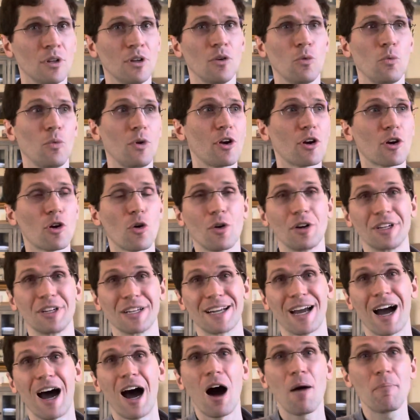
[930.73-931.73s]
we are going to
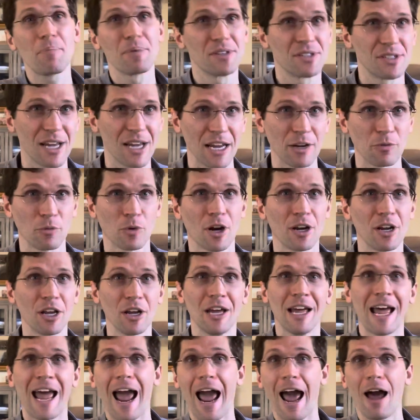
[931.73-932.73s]
compensate. We're going
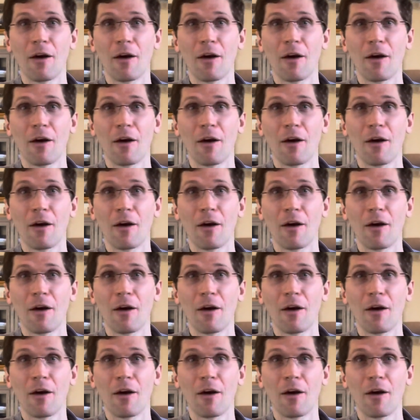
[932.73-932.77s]
to